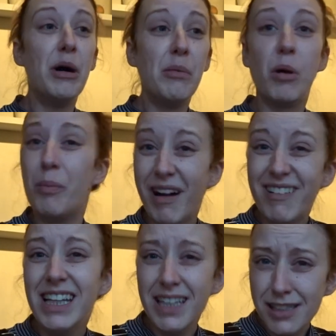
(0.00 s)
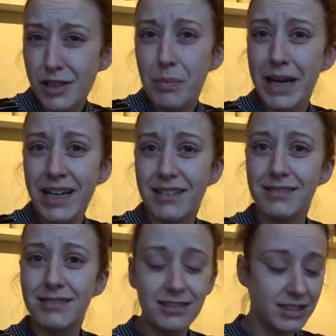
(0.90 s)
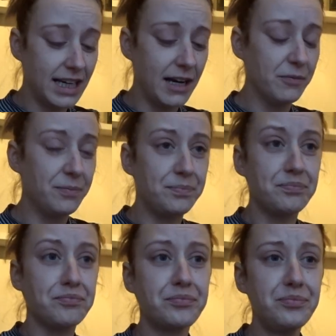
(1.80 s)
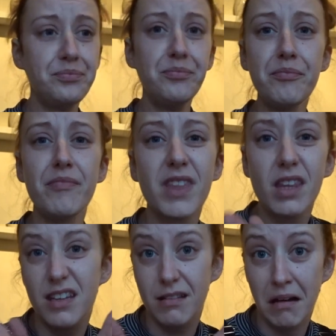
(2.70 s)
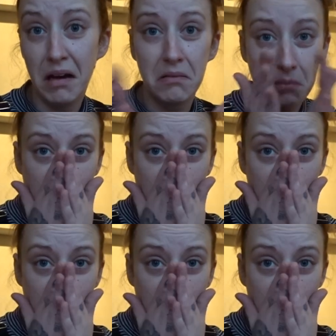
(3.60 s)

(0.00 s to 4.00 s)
But apparently this is a big one. So, yeah.